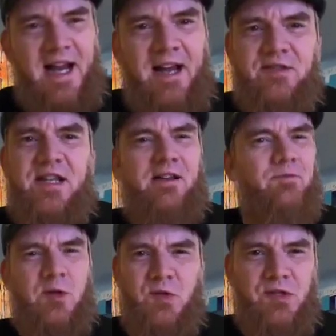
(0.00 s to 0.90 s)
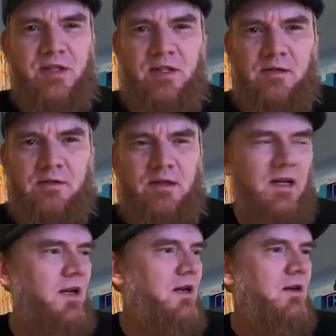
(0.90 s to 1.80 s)
Have to have music.
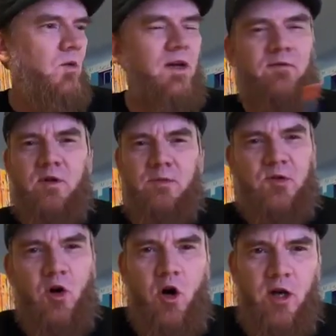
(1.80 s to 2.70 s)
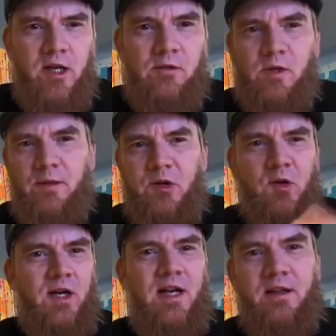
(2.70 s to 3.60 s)
Whenever I'm drawing, when I'm
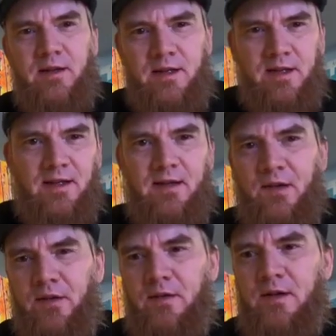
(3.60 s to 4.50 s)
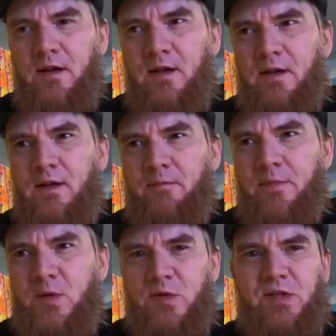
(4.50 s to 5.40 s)
creating things,
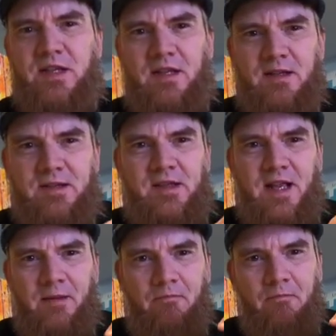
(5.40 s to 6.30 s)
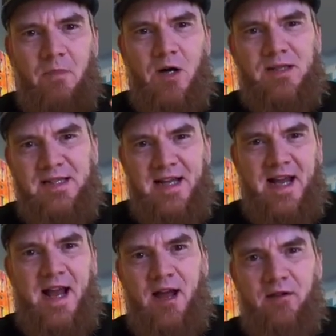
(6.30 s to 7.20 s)
music is a
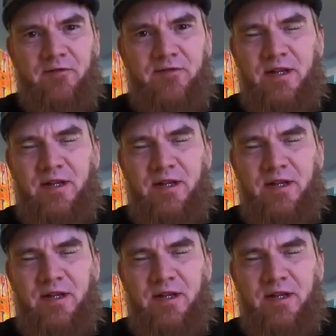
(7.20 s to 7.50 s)
must-have.